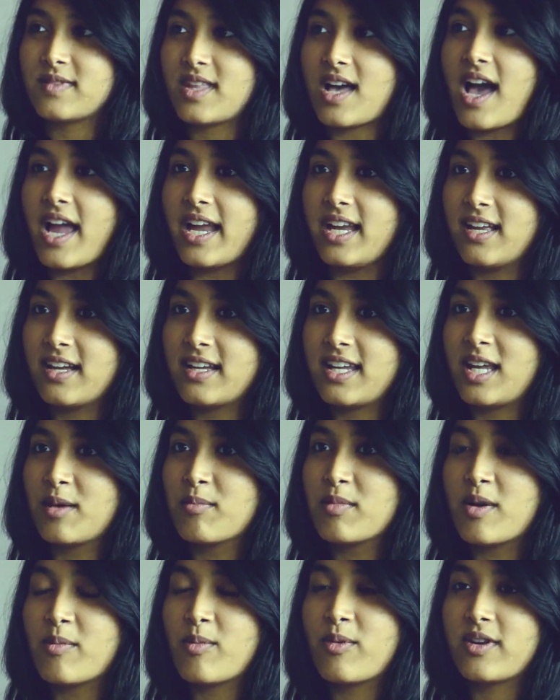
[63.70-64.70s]
the idea
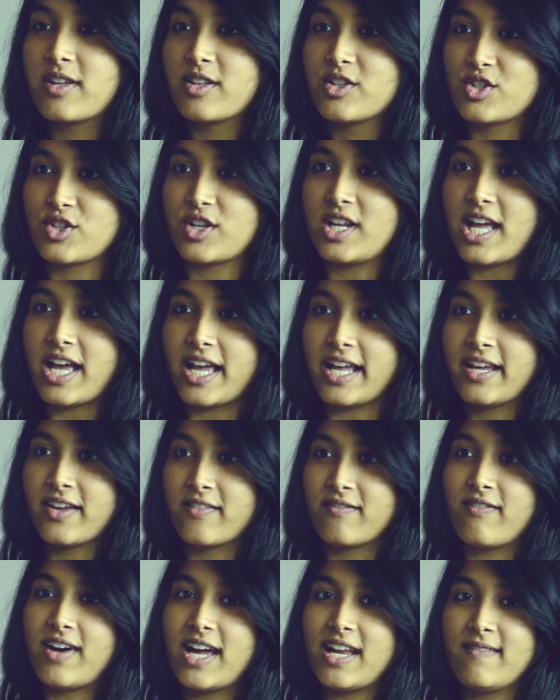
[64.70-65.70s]
came up in July
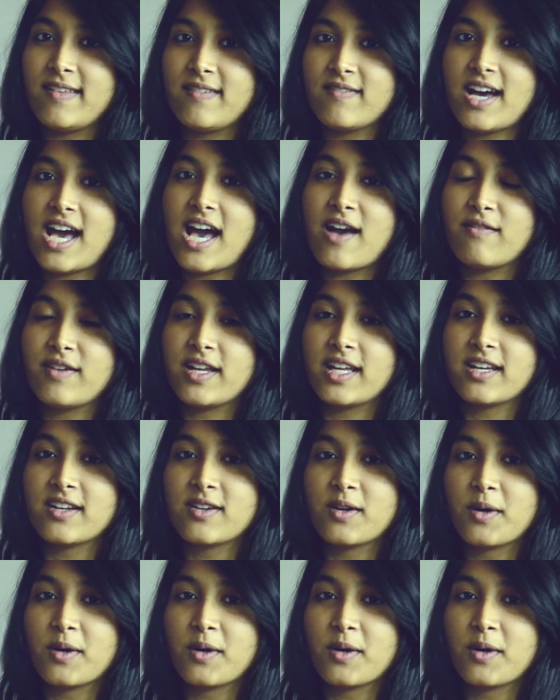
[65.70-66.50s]
while we were having